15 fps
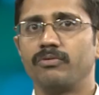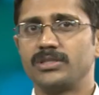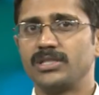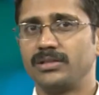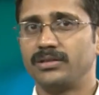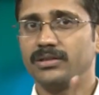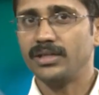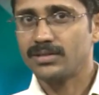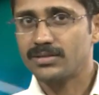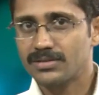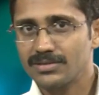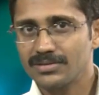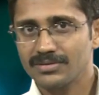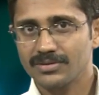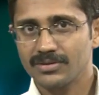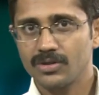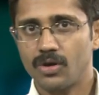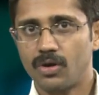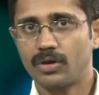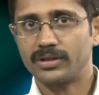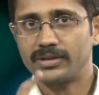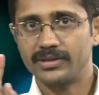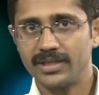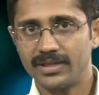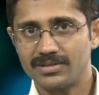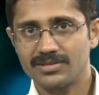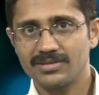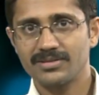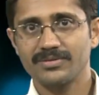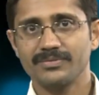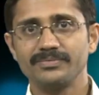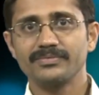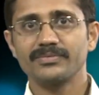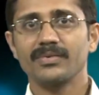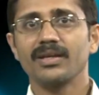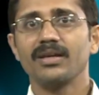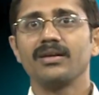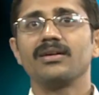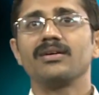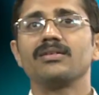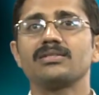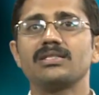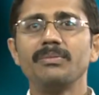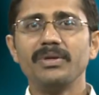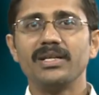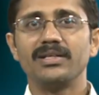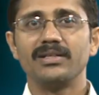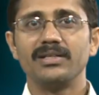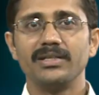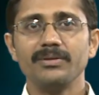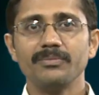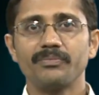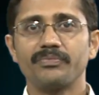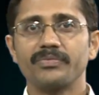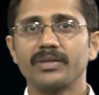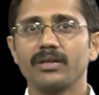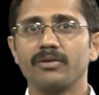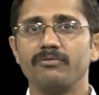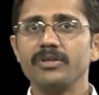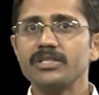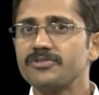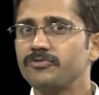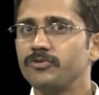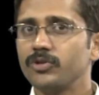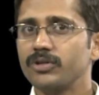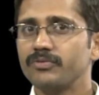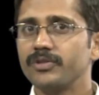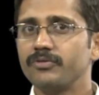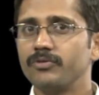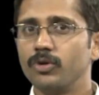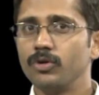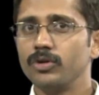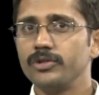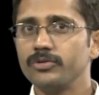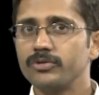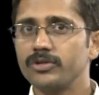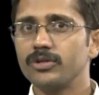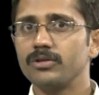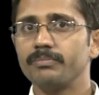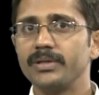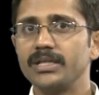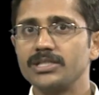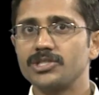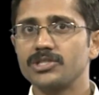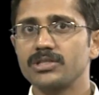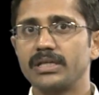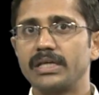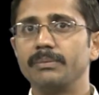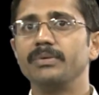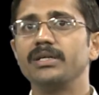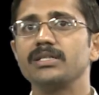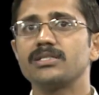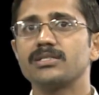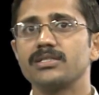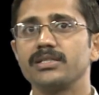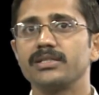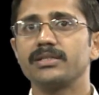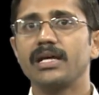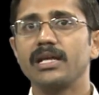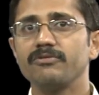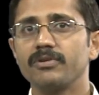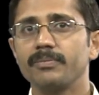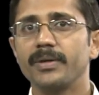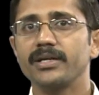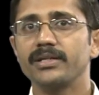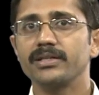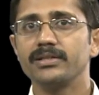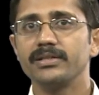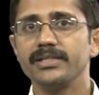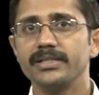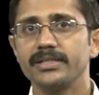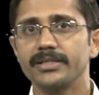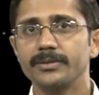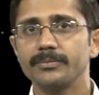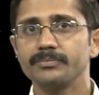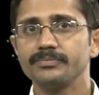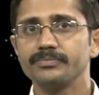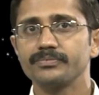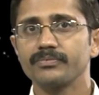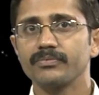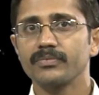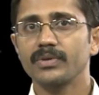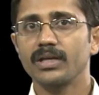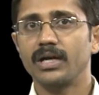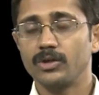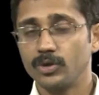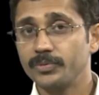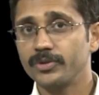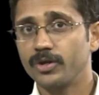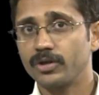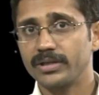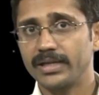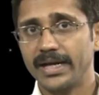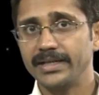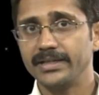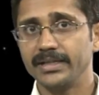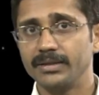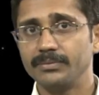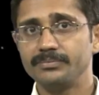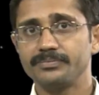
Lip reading: Was it this or this? Similarly, which four of the whole nucleon bunch emerged in an alpha particle decay? I hope you got the idea.